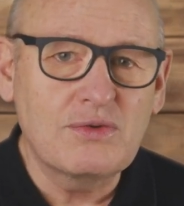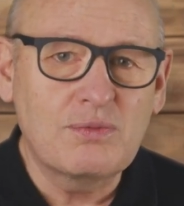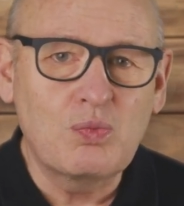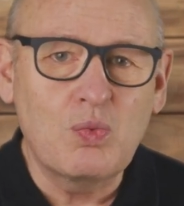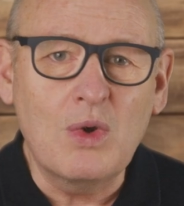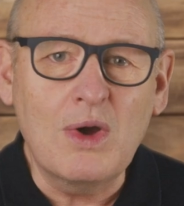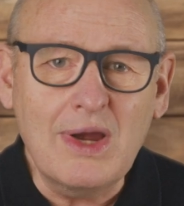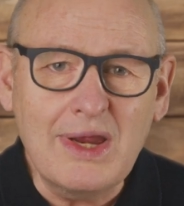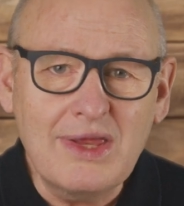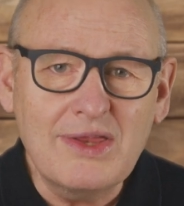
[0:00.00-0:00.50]
of
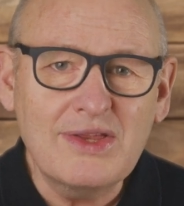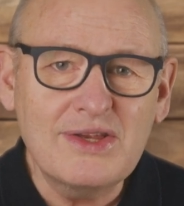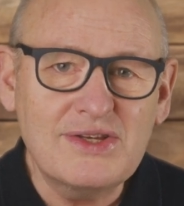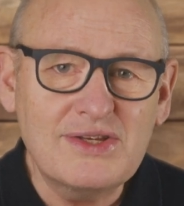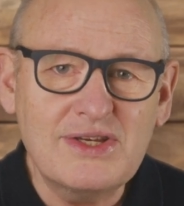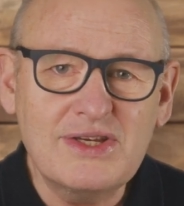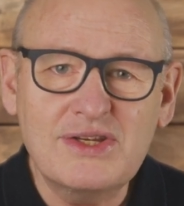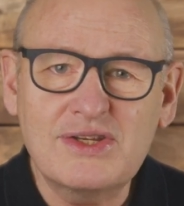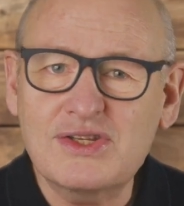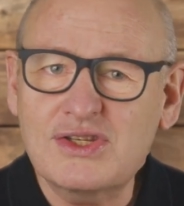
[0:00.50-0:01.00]
why
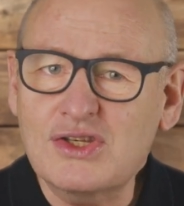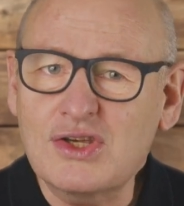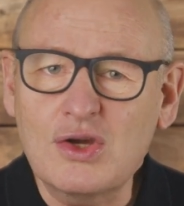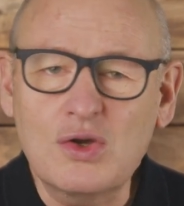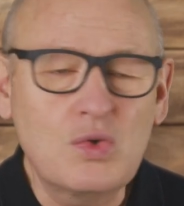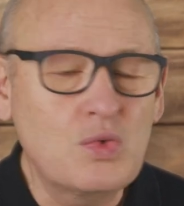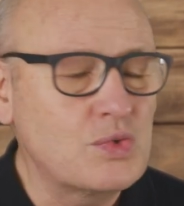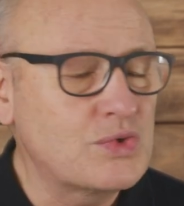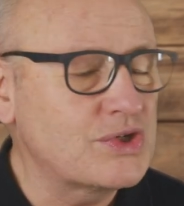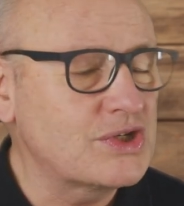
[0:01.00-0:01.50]
this is
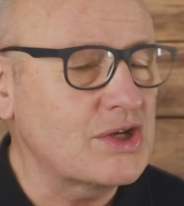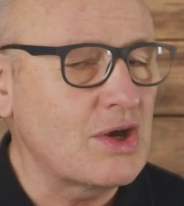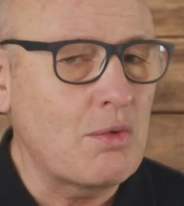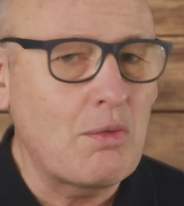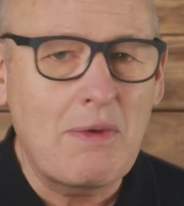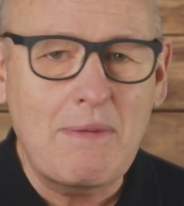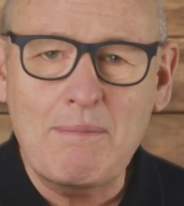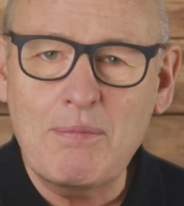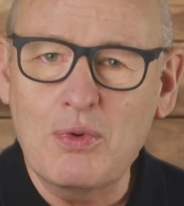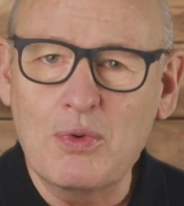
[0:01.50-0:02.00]
so,
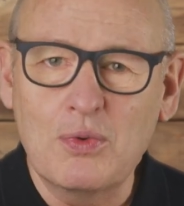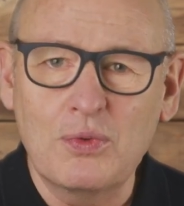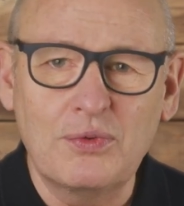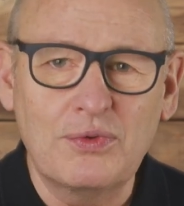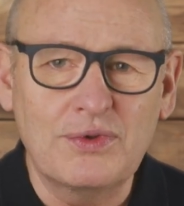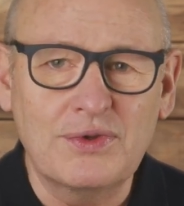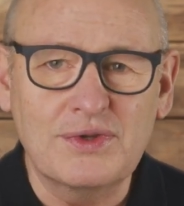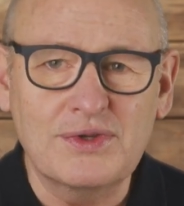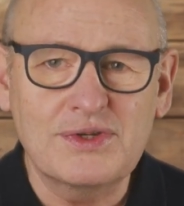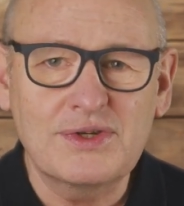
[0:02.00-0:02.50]
so
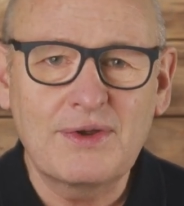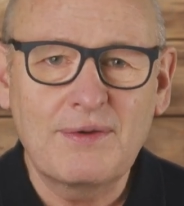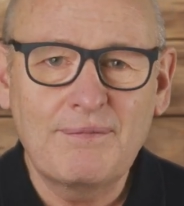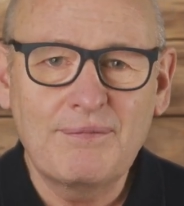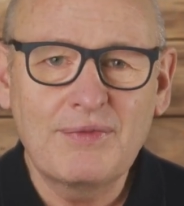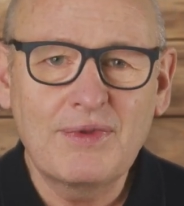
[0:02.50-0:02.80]
important.